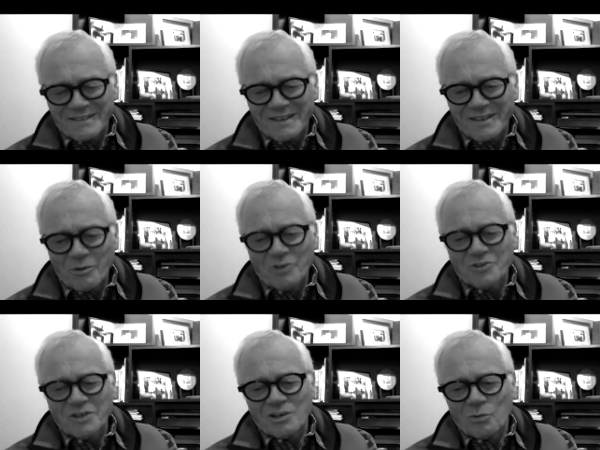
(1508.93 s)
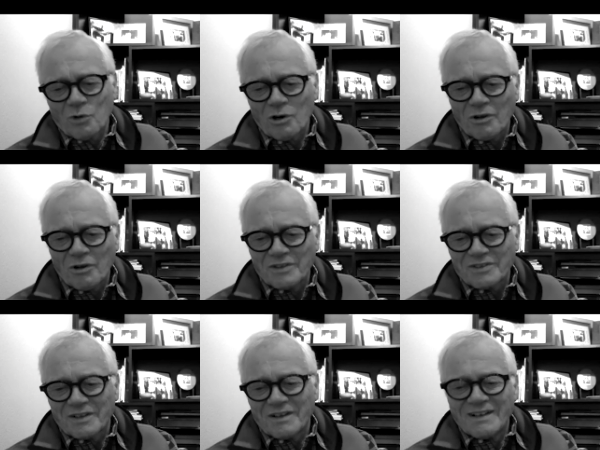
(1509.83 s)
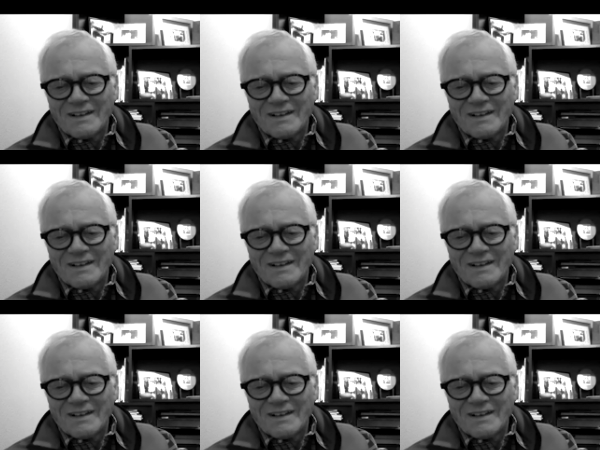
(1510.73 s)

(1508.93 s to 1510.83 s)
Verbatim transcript: uh, the worst thing in the world is a